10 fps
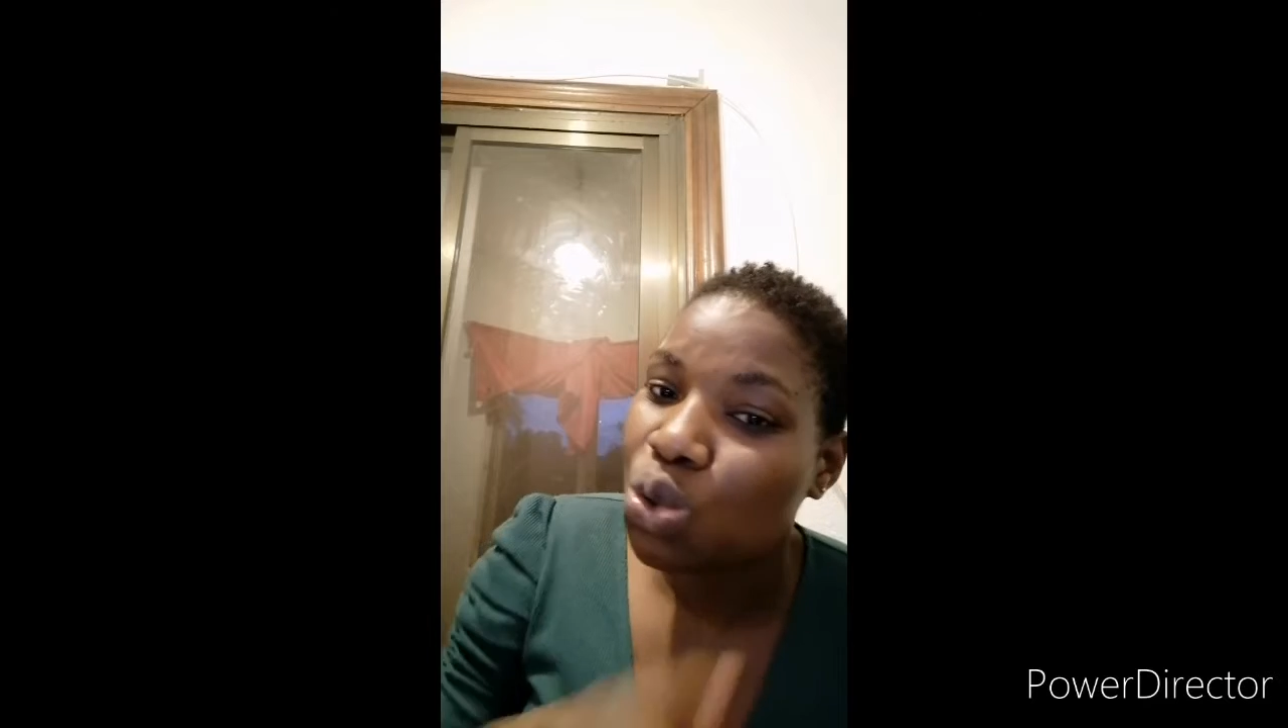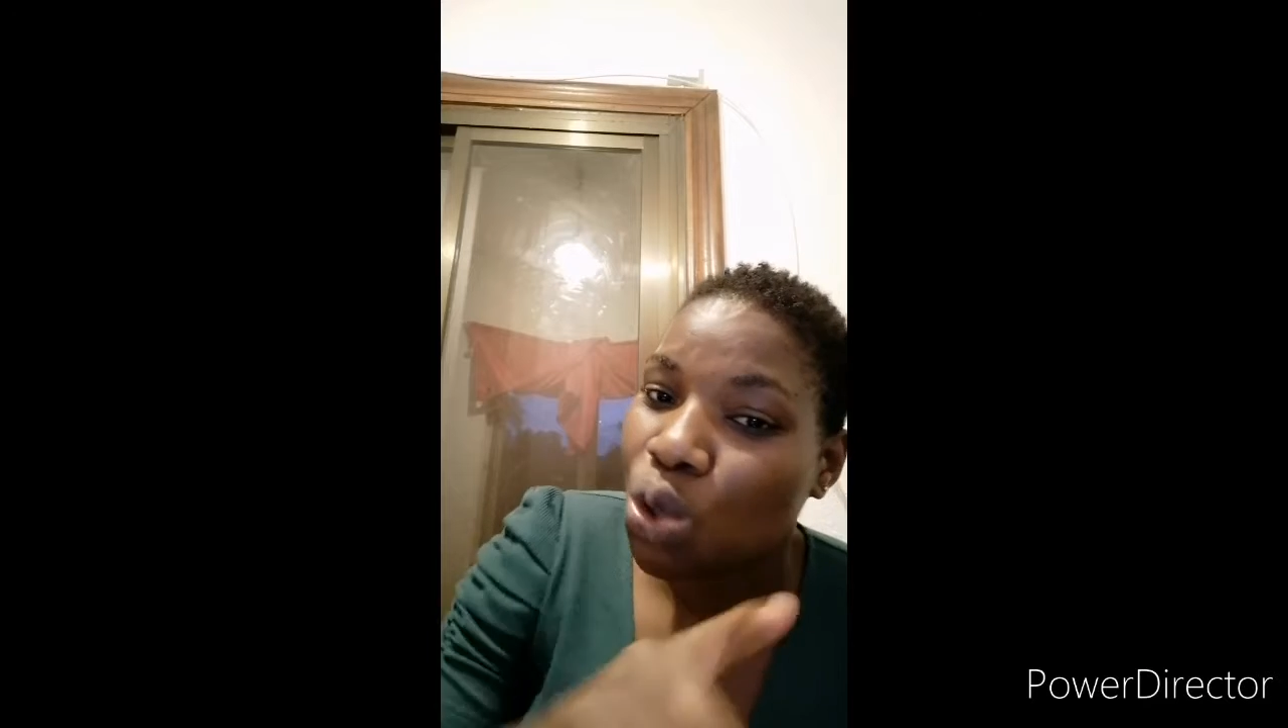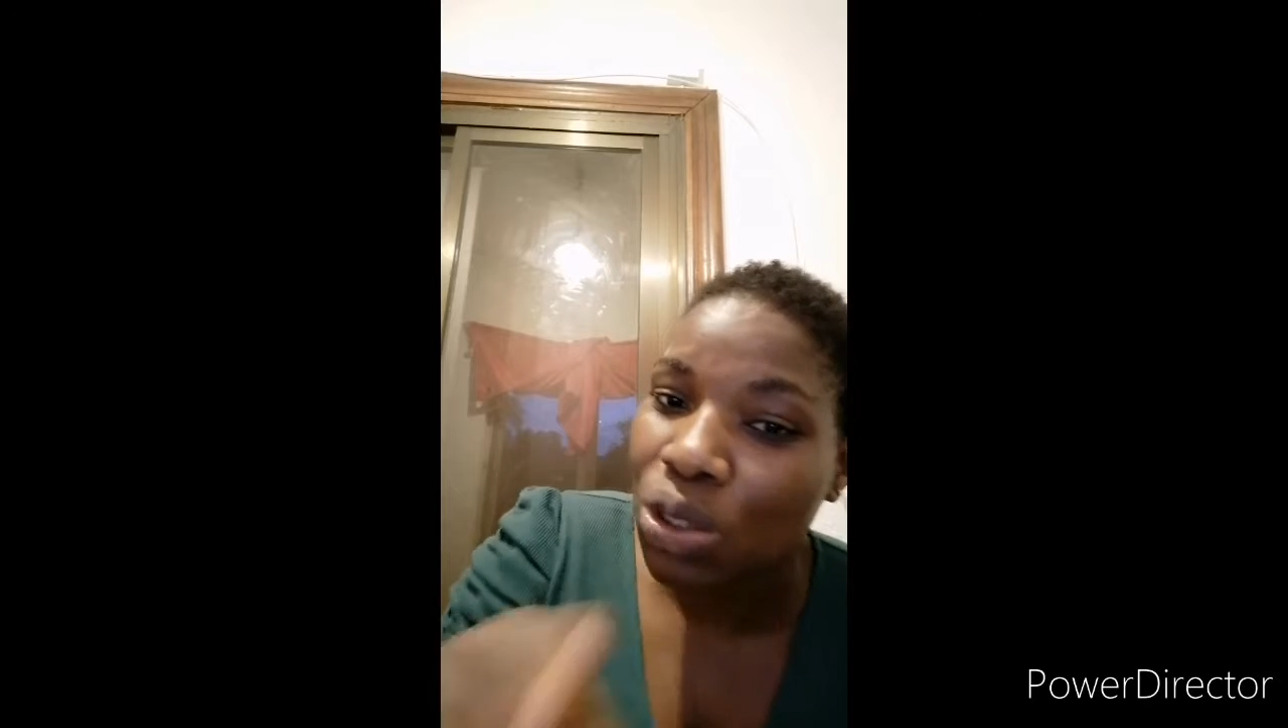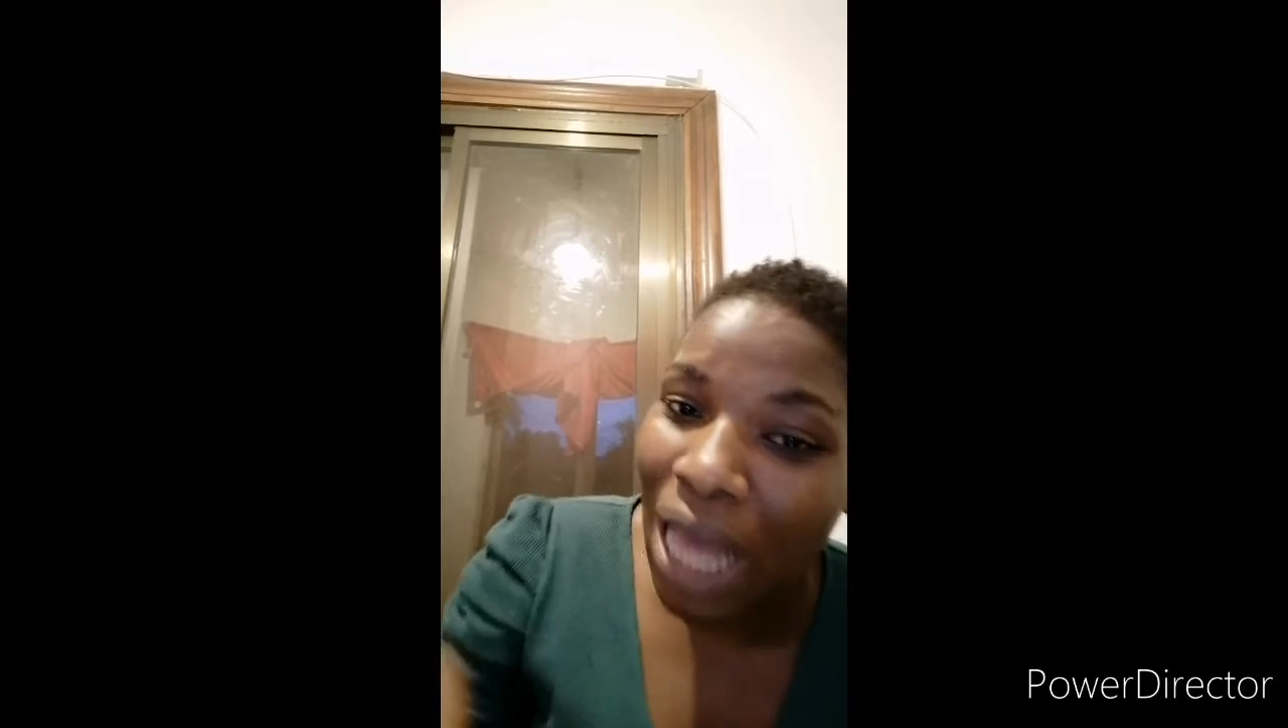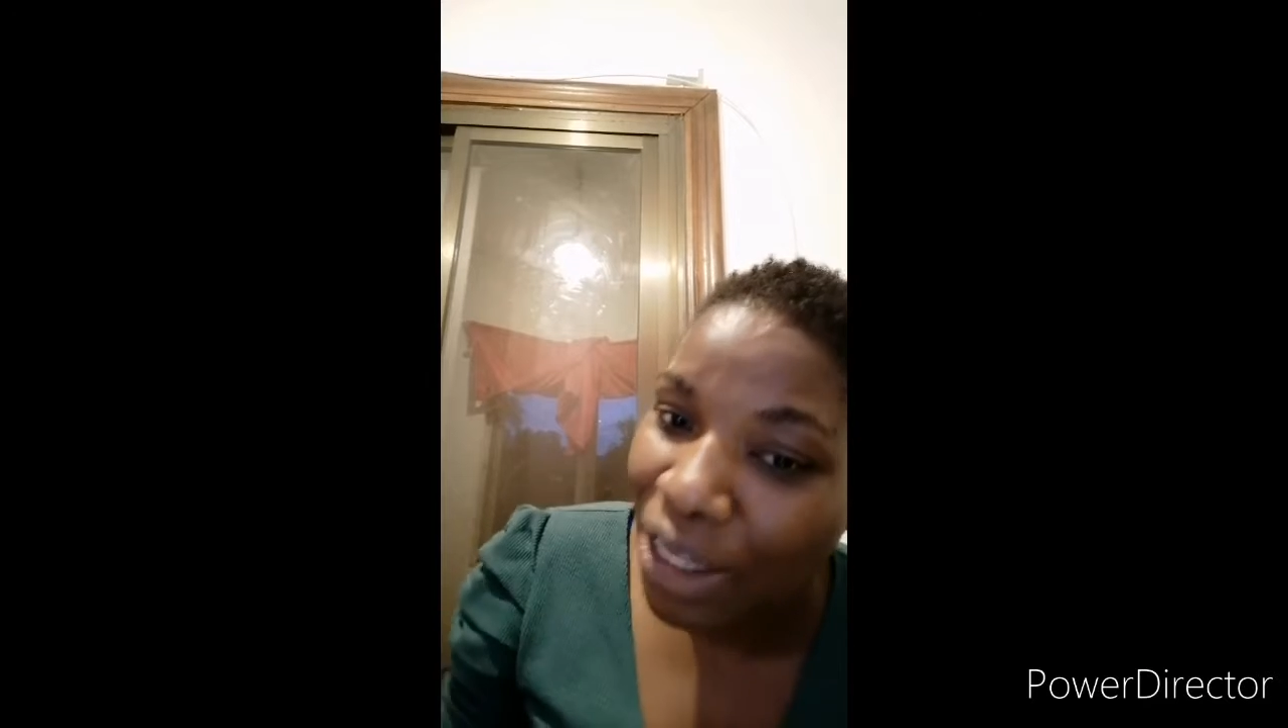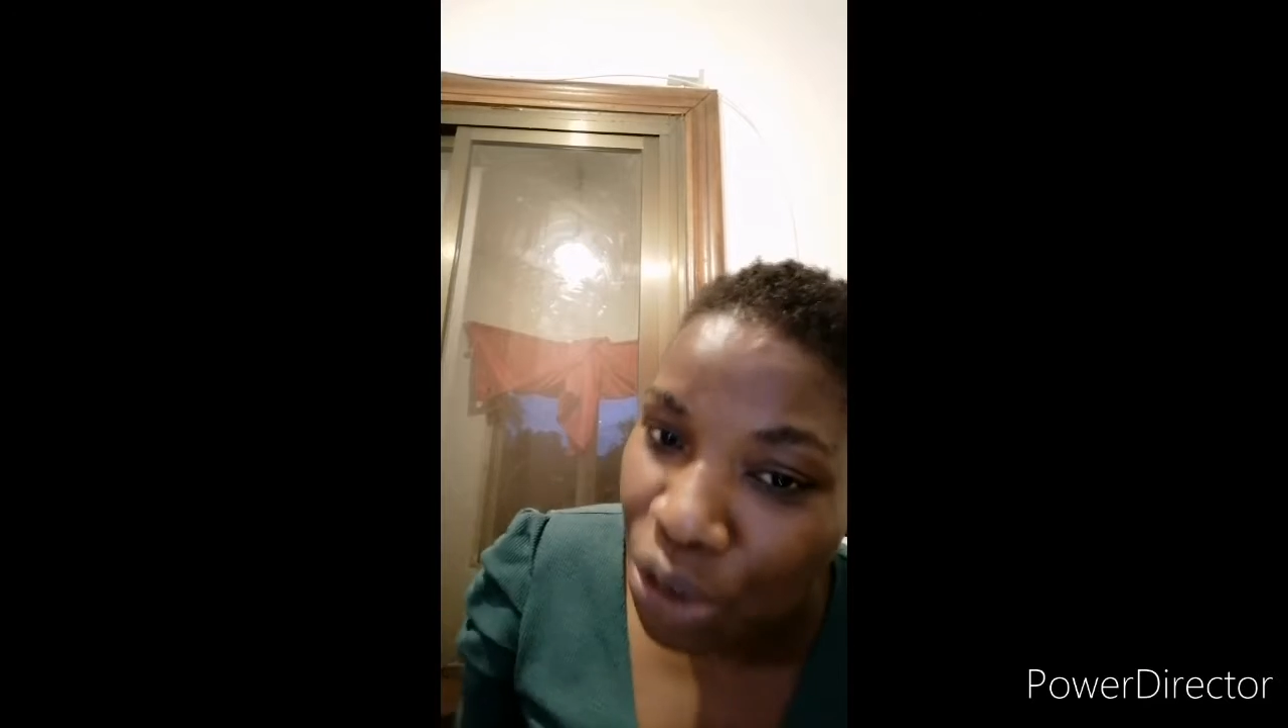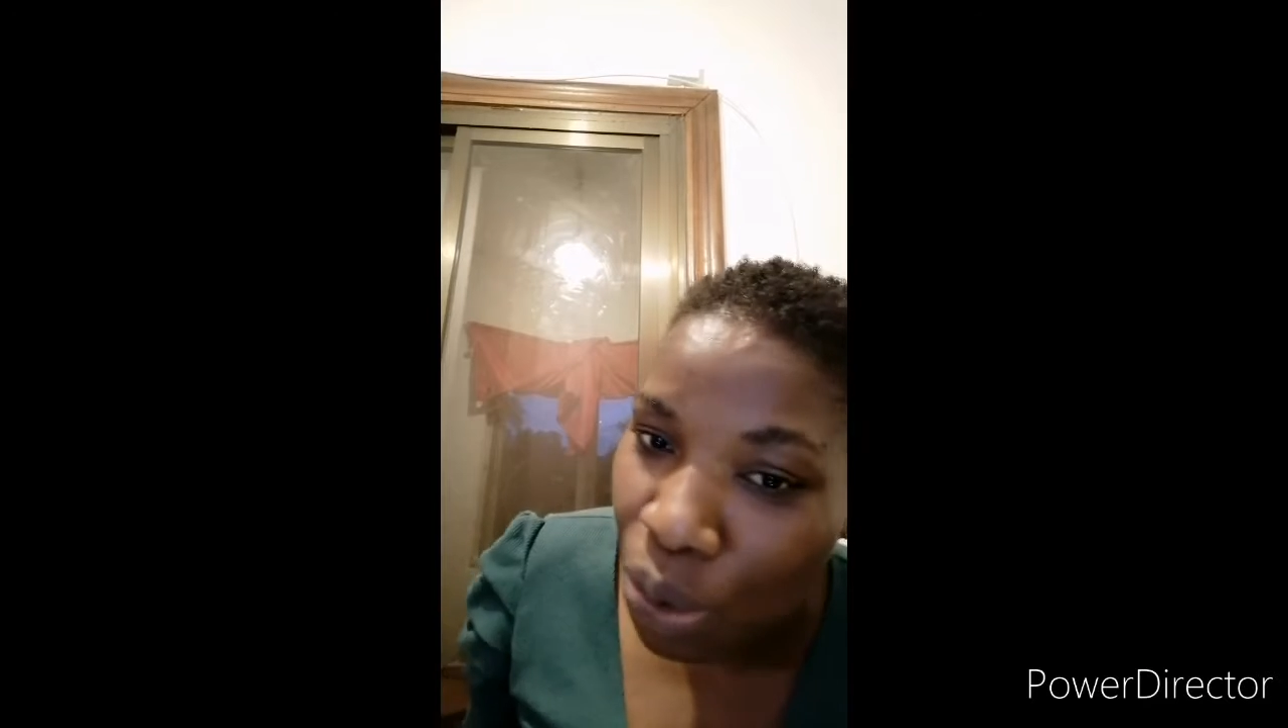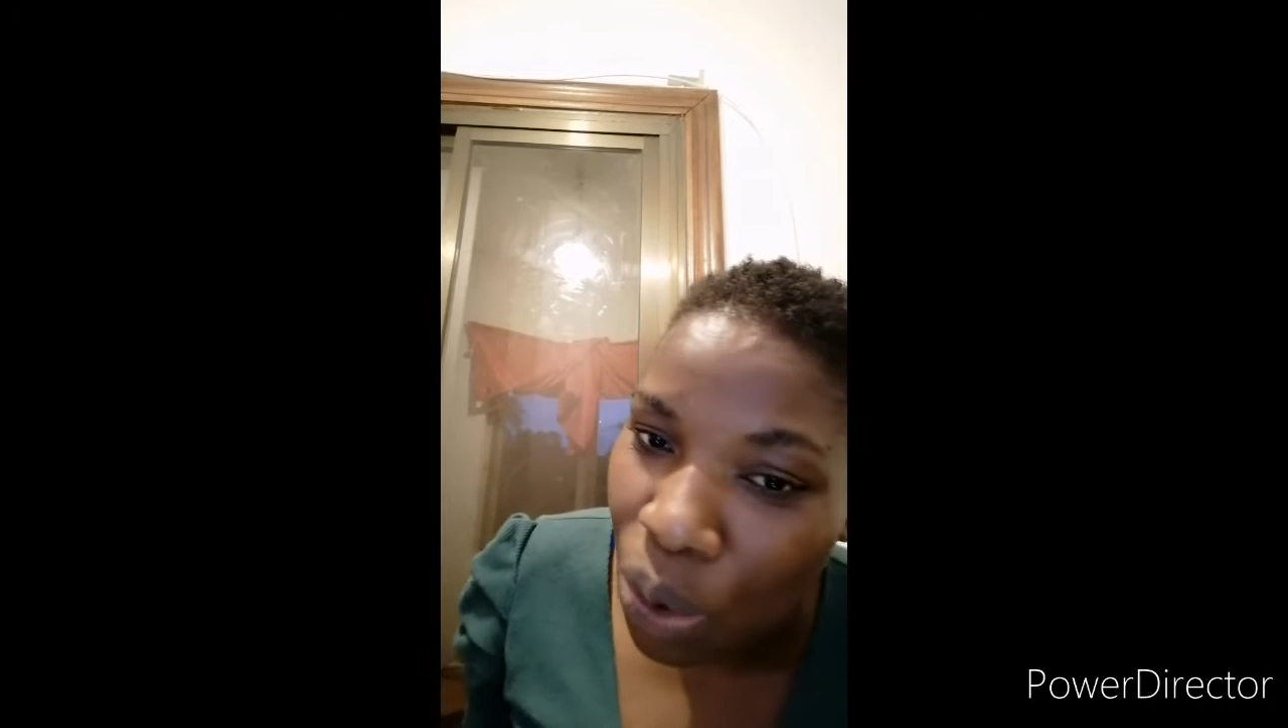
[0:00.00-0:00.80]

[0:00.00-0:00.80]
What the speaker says: so that